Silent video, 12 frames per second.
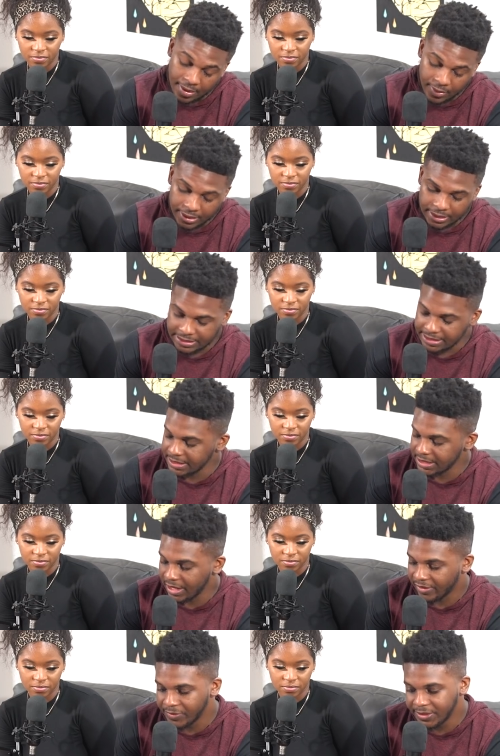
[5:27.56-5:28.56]
Speaker 1: Well, as I
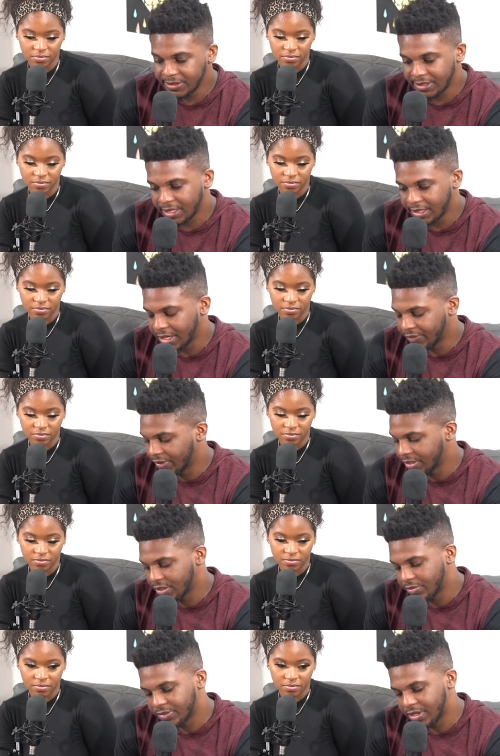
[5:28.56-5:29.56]
said, I've been saying that for
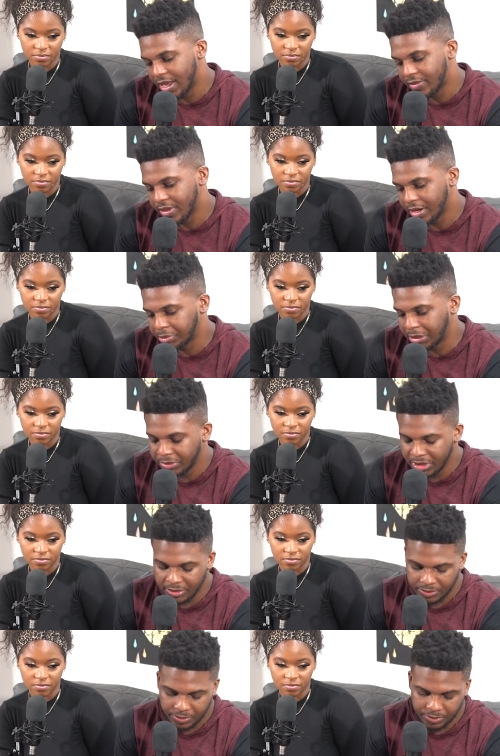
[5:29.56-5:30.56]
some time, that
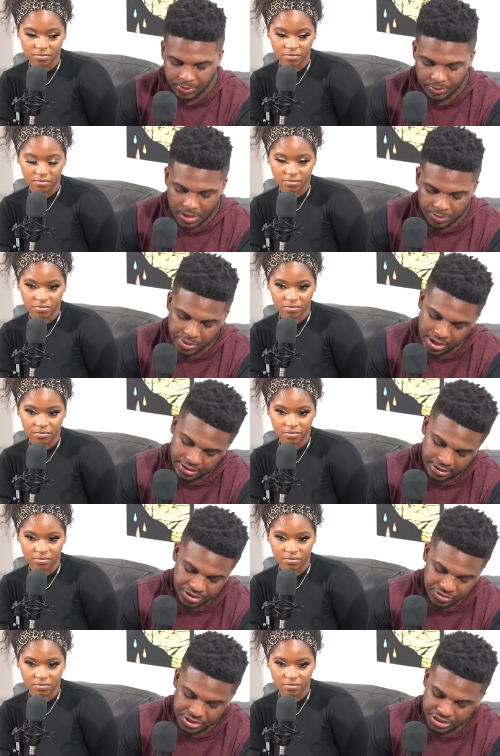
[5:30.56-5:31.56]
probably a part
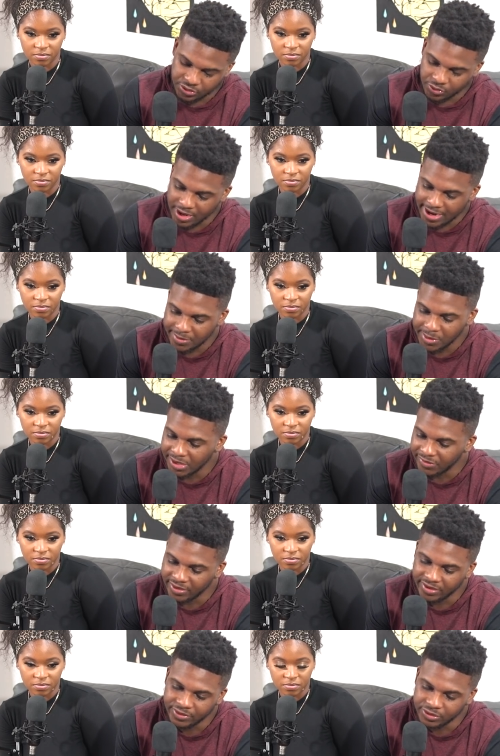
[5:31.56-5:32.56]
of the reason why me
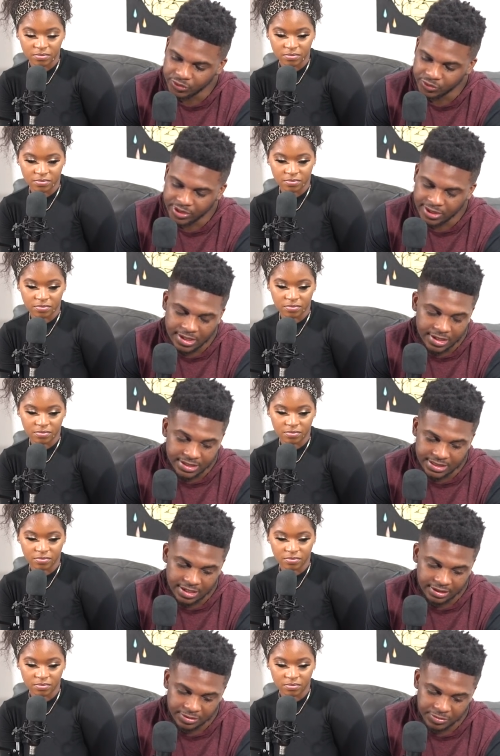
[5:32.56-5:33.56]
never ever too in on the
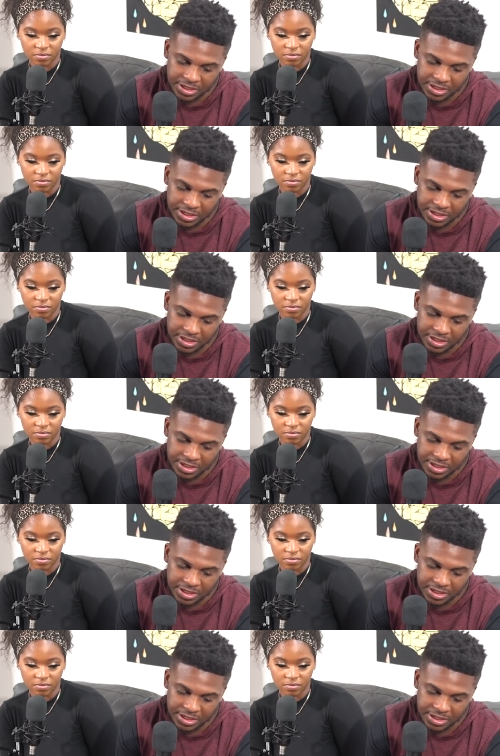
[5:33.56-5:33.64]
song them